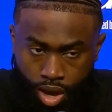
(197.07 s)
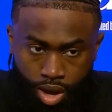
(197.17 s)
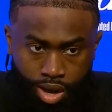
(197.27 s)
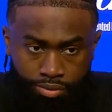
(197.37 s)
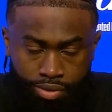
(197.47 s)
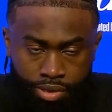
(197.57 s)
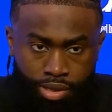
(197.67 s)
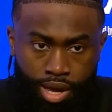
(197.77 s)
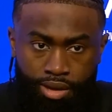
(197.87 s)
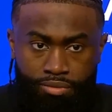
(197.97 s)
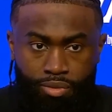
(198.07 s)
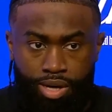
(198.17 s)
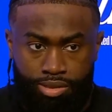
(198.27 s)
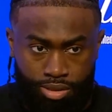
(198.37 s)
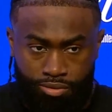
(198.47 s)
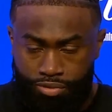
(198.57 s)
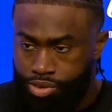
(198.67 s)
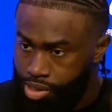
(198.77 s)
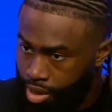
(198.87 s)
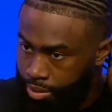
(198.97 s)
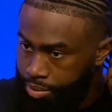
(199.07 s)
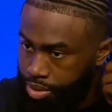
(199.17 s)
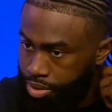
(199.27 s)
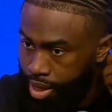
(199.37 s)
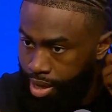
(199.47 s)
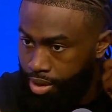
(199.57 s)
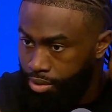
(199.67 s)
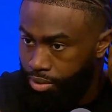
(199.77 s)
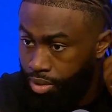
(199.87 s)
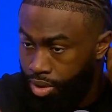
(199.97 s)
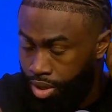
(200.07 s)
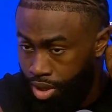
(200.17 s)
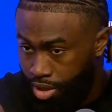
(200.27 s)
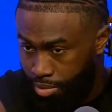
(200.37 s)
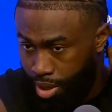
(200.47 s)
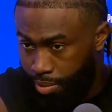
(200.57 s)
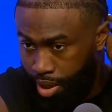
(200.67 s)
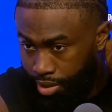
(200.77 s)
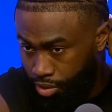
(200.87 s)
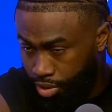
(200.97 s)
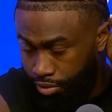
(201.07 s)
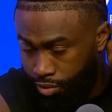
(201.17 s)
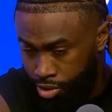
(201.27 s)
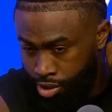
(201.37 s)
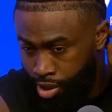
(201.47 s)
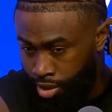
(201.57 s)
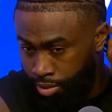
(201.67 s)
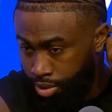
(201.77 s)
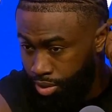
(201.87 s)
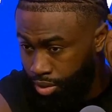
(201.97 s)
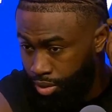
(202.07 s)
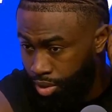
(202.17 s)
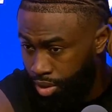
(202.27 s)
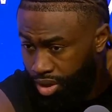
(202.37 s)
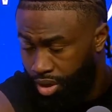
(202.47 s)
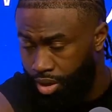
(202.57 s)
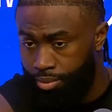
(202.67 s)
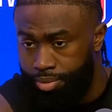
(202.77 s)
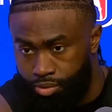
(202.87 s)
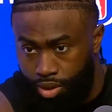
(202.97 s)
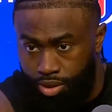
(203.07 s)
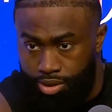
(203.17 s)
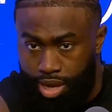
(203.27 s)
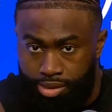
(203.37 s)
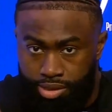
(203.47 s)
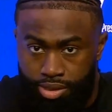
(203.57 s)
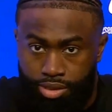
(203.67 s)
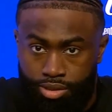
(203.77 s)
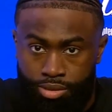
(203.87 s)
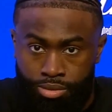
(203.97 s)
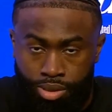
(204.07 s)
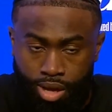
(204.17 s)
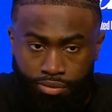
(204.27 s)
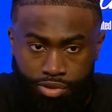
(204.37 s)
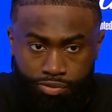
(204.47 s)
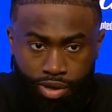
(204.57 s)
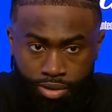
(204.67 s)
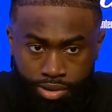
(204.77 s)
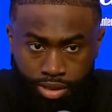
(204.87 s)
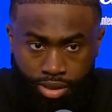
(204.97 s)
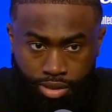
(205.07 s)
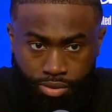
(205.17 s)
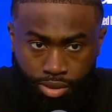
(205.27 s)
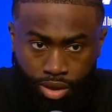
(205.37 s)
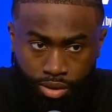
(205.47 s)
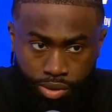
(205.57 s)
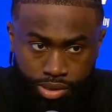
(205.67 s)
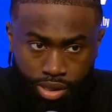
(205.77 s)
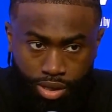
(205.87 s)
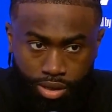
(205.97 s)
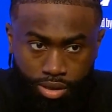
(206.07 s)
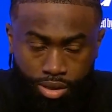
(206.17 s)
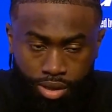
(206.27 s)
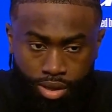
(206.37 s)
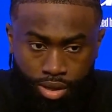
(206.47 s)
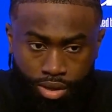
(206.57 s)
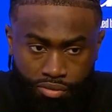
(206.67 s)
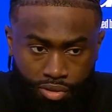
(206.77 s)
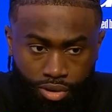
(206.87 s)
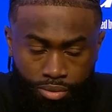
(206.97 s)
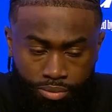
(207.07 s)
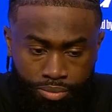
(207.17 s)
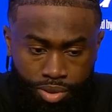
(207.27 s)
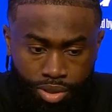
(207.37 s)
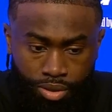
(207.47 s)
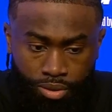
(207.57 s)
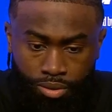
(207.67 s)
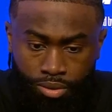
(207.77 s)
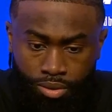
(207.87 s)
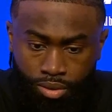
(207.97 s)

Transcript: How often? I've watched it a few times now, maybe like 3 or 4 times, as well as last year's conference finals. I think you can always learn from, you know,